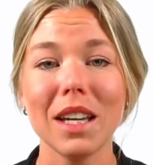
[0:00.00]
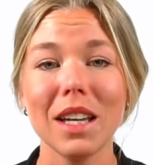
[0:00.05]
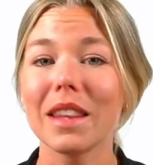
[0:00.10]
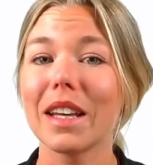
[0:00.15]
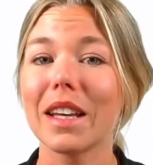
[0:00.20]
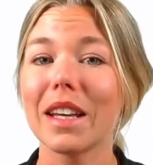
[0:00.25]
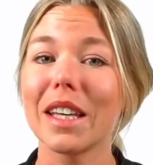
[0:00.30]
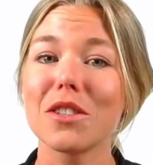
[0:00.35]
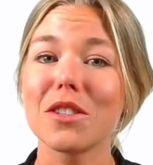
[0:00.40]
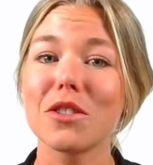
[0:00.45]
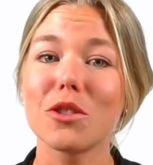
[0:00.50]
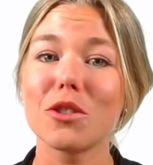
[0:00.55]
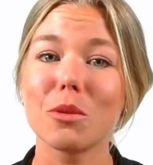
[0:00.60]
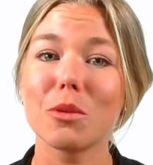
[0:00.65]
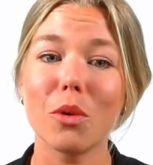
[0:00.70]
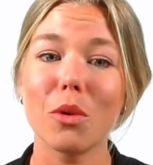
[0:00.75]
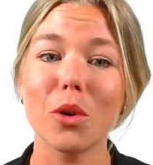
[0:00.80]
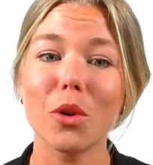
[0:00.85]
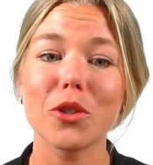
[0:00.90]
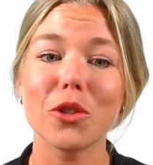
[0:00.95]
that can
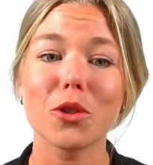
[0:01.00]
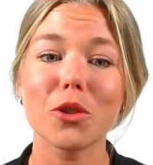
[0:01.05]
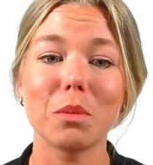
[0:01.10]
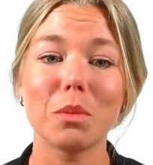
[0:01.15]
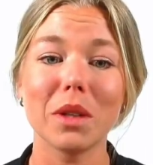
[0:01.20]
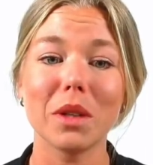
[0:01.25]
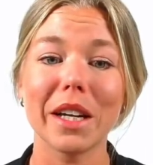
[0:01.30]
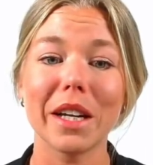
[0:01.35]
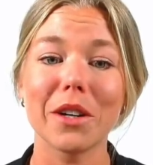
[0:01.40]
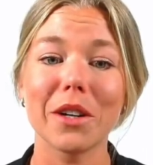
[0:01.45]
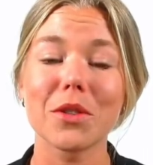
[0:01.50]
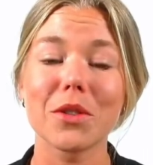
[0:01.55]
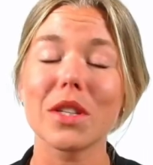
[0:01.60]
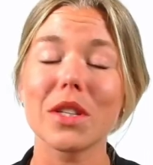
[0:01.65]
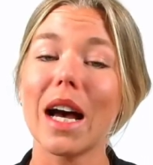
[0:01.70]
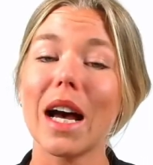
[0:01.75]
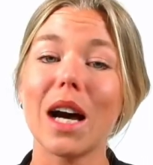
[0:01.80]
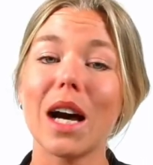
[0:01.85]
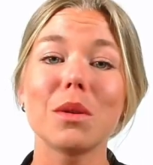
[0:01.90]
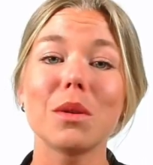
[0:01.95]
support your players
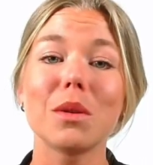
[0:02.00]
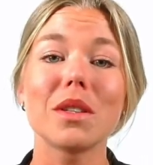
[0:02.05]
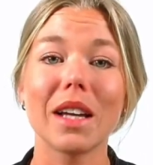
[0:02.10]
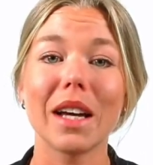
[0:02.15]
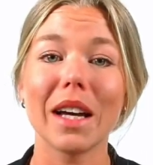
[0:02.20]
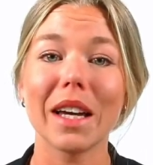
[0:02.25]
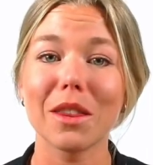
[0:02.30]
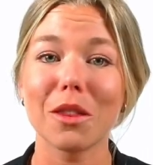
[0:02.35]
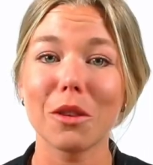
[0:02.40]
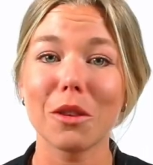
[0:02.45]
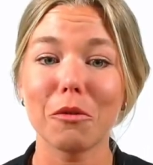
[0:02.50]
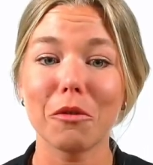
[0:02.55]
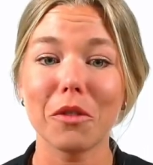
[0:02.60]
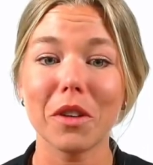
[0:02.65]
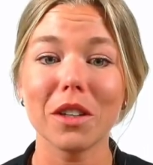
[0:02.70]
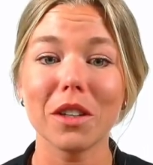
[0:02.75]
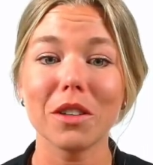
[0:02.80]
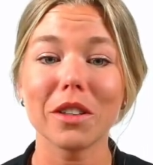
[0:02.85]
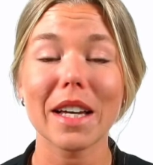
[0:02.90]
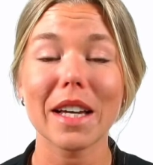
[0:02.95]
outside the
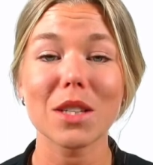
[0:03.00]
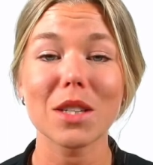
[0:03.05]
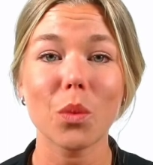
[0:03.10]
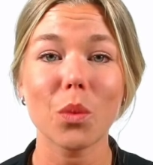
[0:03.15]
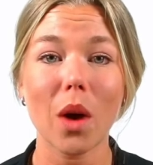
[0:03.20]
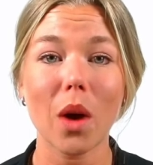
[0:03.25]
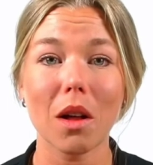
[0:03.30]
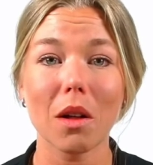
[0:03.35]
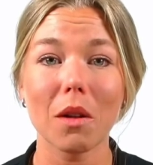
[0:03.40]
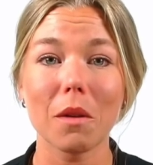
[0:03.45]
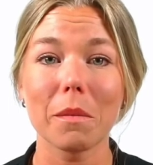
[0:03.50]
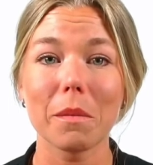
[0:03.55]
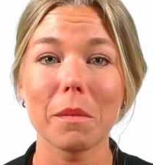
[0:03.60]
field as well.